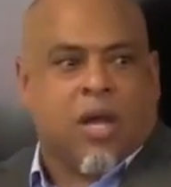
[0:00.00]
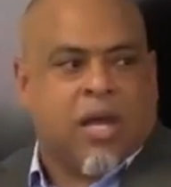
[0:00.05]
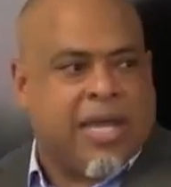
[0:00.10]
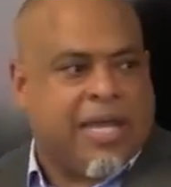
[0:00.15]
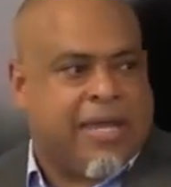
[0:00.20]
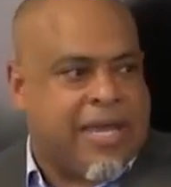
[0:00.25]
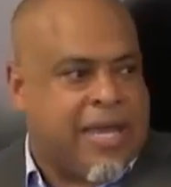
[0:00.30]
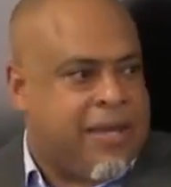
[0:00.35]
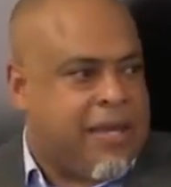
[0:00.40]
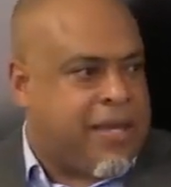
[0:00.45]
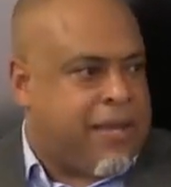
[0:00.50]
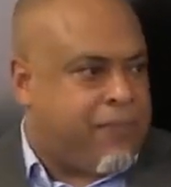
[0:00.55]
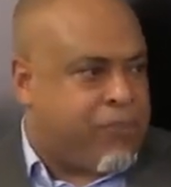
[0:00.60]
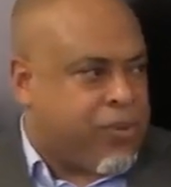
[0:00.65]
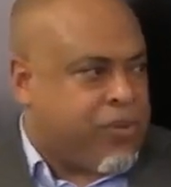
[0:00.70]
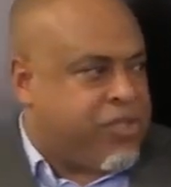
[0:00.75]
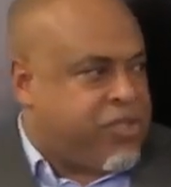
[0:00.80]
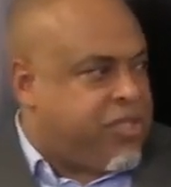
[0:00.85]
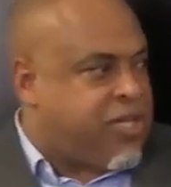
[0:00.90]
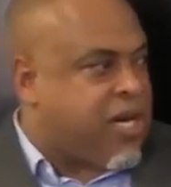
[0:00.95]
a
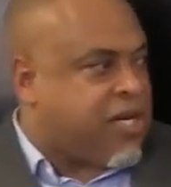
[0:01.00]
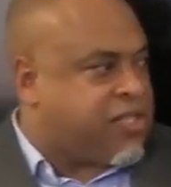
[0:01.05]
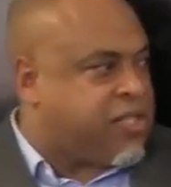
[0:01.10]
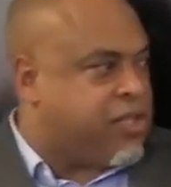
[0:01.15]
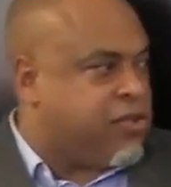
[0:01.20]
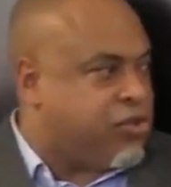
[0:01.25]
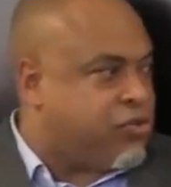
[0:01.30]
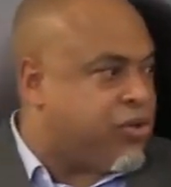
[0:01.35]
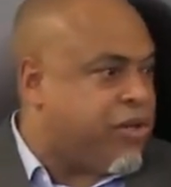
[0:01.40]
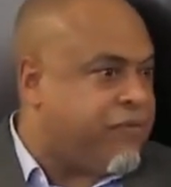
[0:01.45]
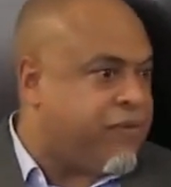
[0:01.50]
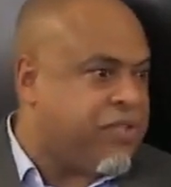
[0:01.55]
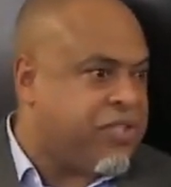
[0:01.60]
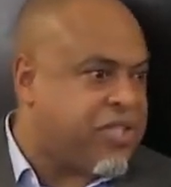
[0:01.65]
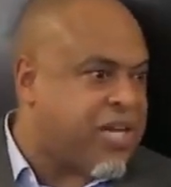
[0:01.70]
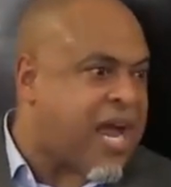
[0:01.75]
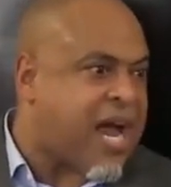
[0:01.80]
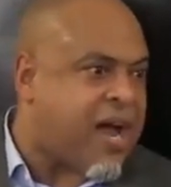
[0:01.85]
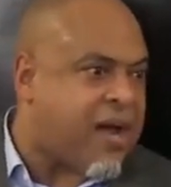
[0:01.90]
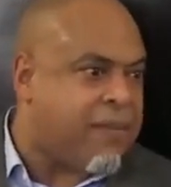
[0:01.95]
production-driven
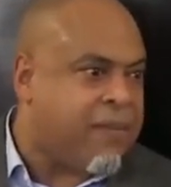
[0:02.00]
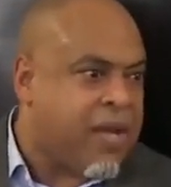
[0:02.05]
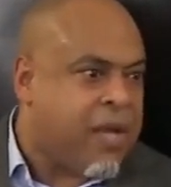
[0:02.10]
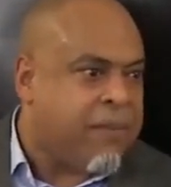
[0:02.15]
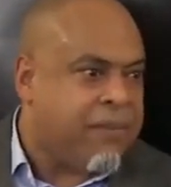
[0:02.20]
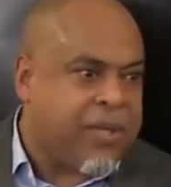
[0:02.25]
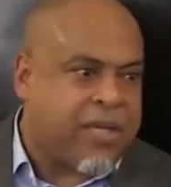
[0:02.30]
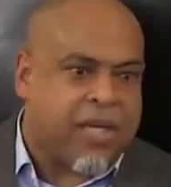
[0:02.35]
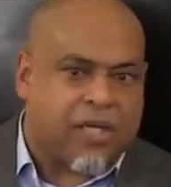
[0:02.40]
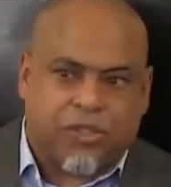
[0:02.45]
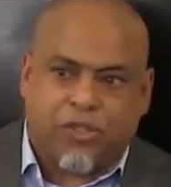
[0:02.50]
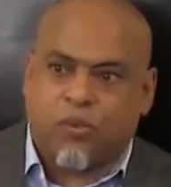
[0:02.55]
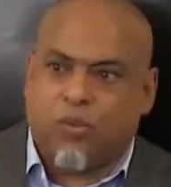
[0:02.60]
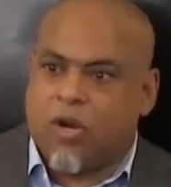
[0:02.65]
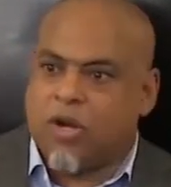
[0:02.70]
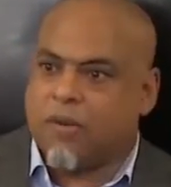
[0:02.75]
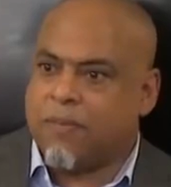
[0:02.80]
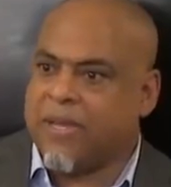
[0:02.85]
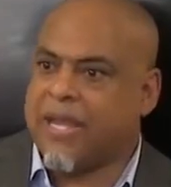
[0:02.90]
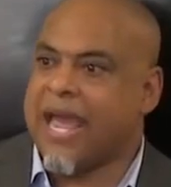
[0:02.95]
job because you
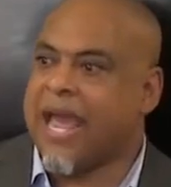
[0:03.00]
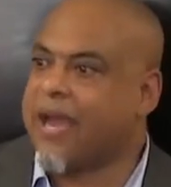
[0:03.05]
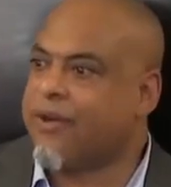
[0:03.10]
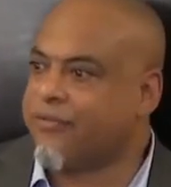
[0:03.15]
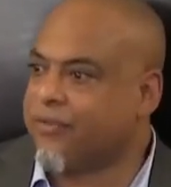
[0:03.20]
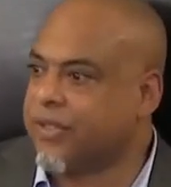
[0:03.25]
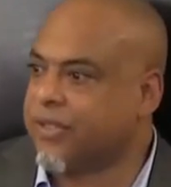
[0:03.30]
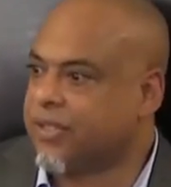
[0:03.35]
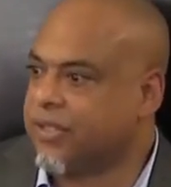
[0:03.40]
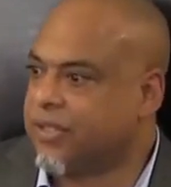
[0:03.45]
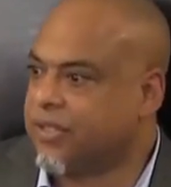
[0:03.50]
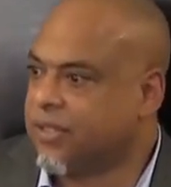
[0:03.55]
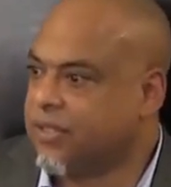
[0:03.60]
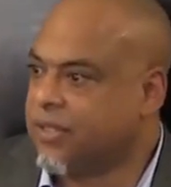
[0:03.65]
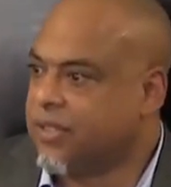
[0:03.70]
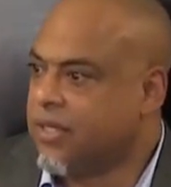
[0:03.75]
want to be average.